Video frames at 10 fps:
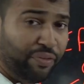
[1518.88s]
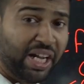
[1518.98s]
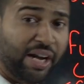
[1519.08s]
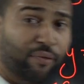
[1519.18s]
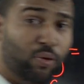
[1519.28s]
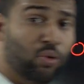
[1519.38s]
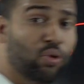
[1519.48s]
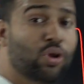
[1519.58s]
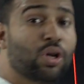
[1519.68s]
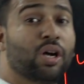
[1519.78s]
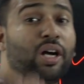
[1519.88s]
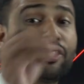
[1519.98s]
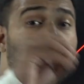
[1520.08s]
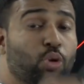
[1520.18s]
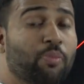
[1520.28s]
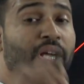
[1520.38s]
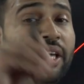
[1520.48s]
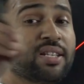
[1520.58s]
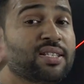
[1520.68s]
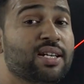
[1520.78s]
we have to assume
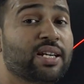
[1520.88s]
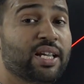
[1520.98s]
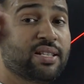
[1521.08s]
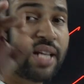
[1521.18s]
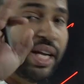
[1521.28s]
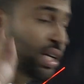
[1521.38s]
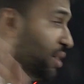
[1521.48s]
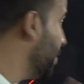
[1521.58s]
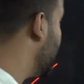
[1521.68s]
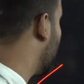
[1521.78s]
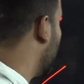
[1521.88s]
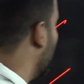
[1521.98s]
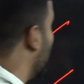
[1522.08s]
here certain sign convention.